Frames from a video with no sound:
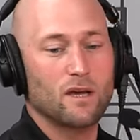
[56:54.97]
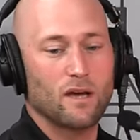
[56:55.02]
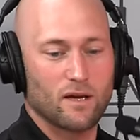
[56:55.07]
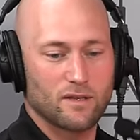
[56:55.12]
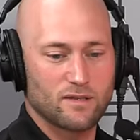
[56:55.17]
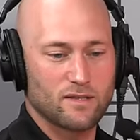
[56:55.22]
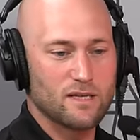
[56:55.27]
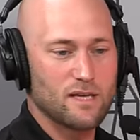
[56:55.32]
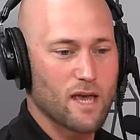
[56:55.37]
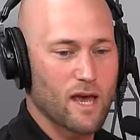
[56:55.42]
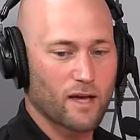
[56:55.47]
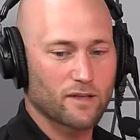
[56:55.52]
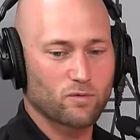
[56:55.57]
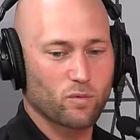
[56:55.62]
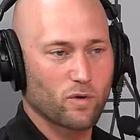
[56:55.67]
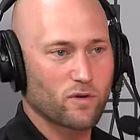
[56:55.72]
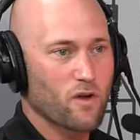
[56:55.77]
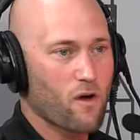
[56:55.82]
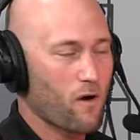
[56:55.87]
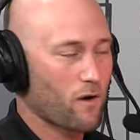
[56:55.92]
A C
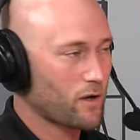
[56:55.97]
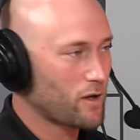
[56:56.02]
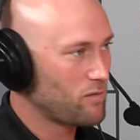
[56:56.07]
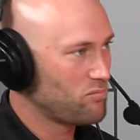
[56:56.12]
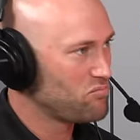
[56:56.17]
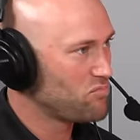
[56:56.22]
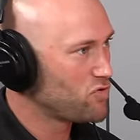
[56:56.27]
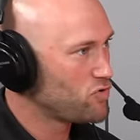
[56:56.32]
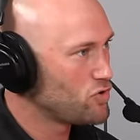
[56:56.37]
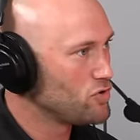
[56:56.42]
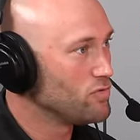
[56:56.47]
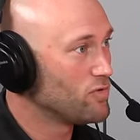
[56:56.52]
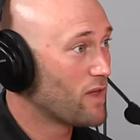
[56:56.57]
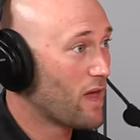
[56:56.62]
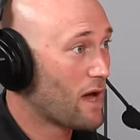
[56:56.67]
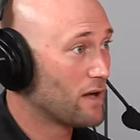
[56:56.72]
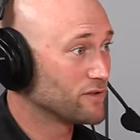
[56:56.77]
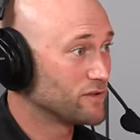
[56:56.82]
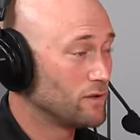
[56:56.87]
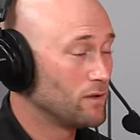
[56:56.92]
X, we're talking two
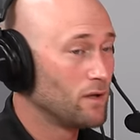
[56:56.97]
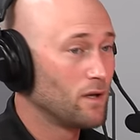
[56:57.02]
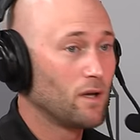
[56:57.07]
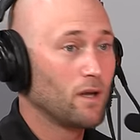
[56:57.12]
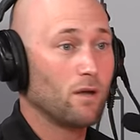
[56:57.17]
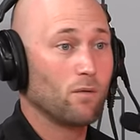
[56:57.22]
thousand.